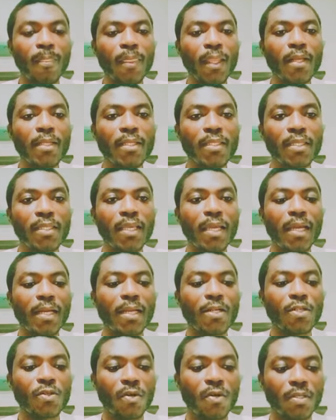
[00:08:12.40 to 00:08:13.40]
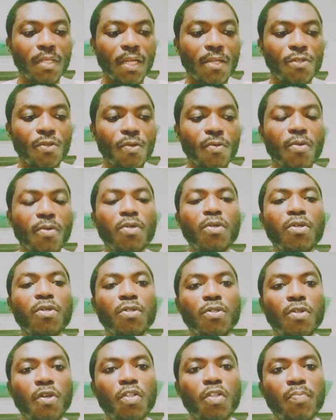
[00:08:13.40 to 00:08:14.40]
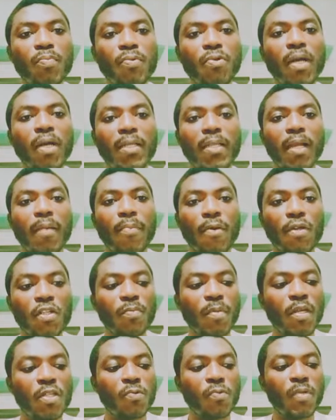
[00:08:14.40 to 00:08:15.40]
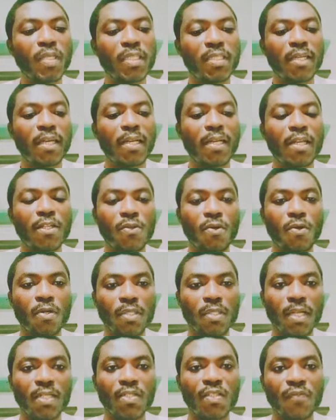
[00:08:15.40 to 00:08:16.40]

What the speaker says: TLS Contact. So just book an appointment with TLS Contact.